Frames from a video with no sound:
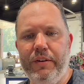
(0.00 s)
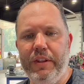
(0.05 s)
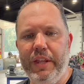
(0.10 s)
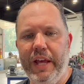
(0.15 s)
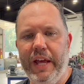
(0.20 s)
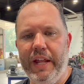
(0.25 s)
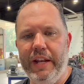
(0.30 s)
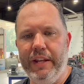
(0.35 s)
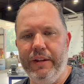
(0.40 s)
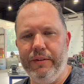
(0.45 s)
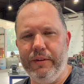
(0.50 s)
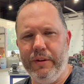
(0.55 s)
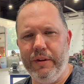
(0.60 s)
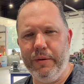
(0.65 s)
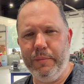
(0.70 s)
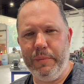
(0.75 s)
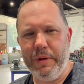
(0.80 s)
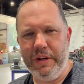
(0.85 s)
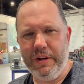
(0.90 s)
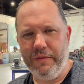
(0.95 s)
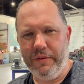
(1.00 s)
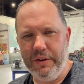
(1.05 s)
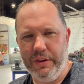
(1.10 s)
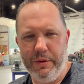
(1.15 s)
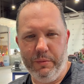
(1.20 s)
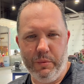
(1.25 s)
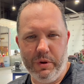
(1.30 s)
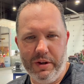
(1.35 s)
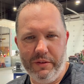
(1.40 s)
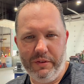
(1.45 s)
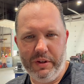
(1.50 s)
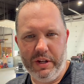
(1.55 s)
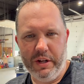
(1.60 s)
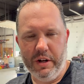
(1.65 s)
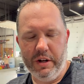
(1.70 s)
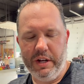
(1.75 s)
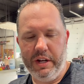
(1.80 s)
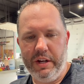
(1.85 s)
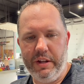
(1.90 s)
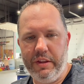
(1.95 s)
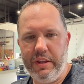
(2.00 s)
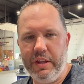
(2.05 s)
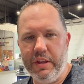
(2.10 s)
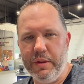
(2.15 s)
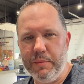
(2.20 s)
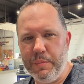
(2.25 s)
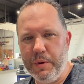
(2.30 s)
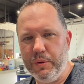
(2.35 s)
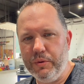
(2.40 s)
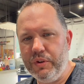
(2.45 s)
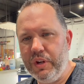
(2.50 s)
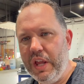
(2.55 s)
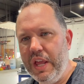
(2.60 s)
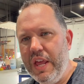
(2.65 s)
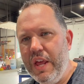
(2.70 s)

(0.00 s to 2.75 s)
that is a little bit different than what I've seen on any of the other boats,